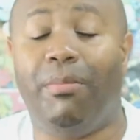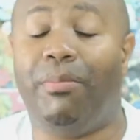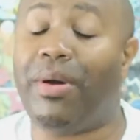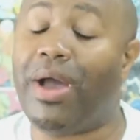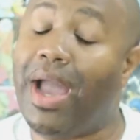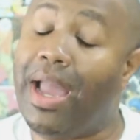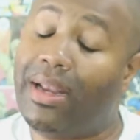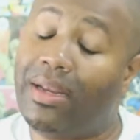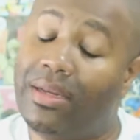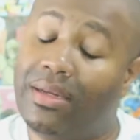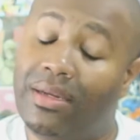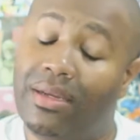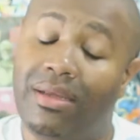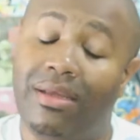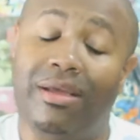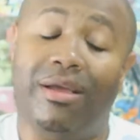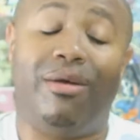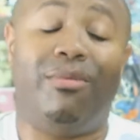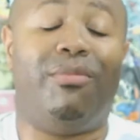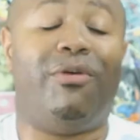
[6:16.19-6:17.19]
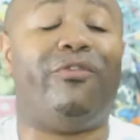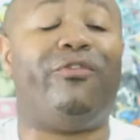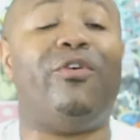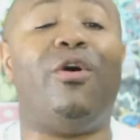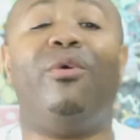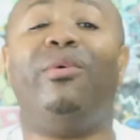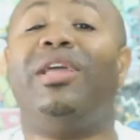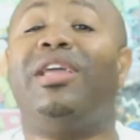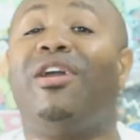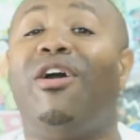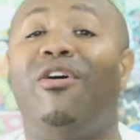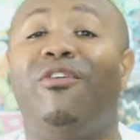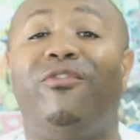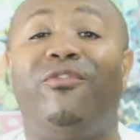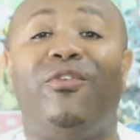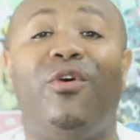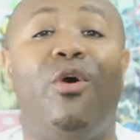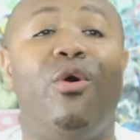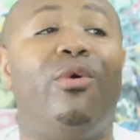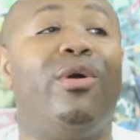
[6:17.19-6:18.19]
But before we go
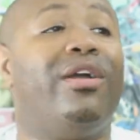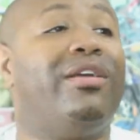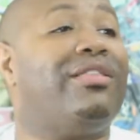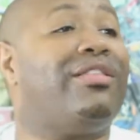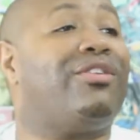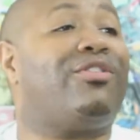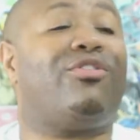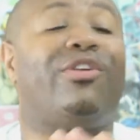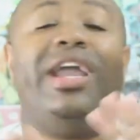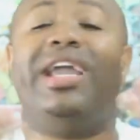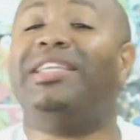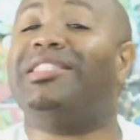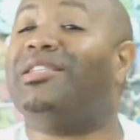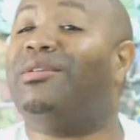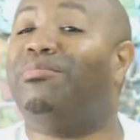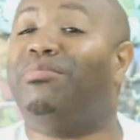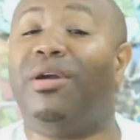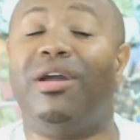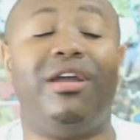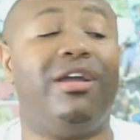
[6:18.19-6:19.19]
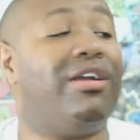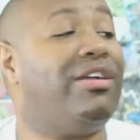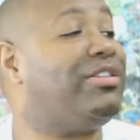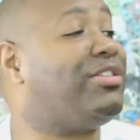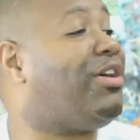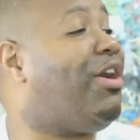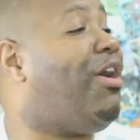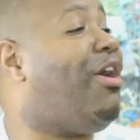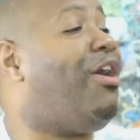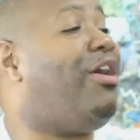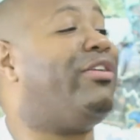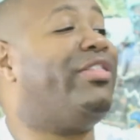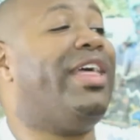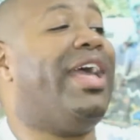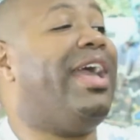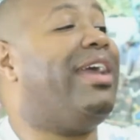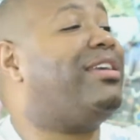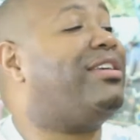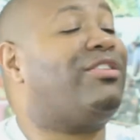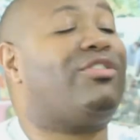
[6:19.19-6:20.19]
forward, the crazy birds, all
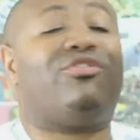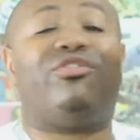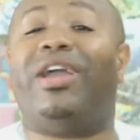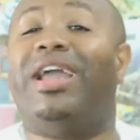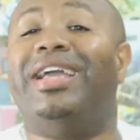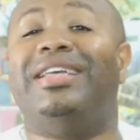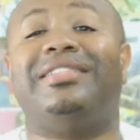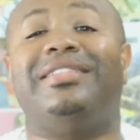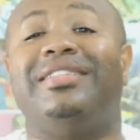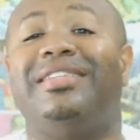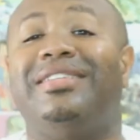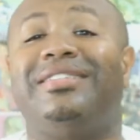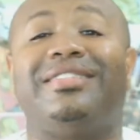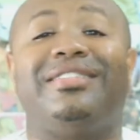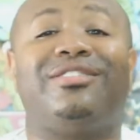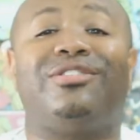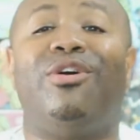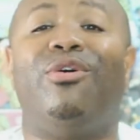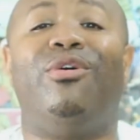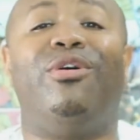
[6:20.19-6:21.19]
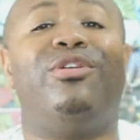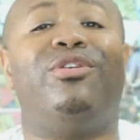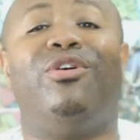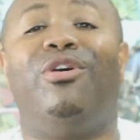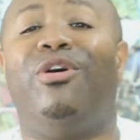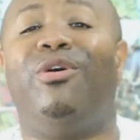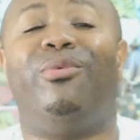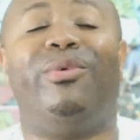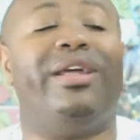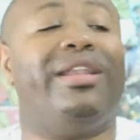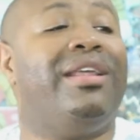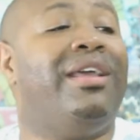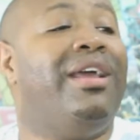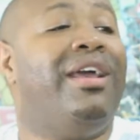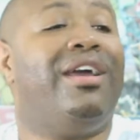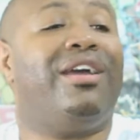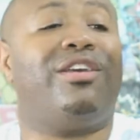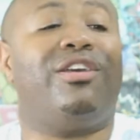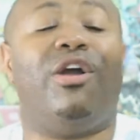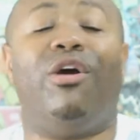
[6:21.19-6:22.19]
that craziness is going on with
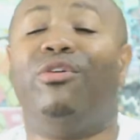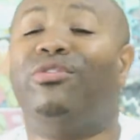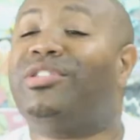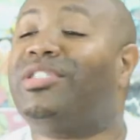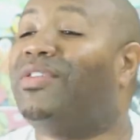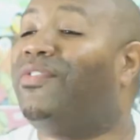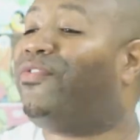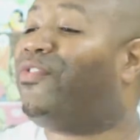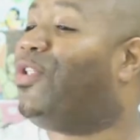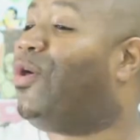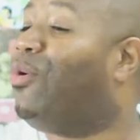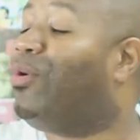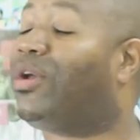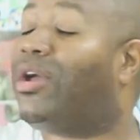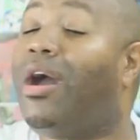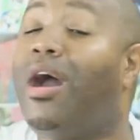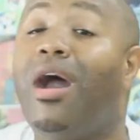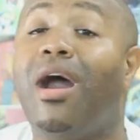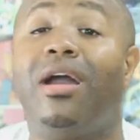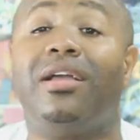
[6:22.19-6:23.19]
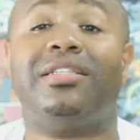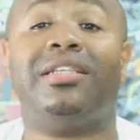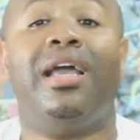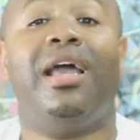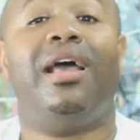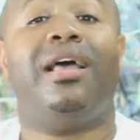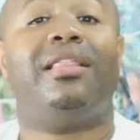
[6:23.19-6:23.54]
ghosts and floating cars.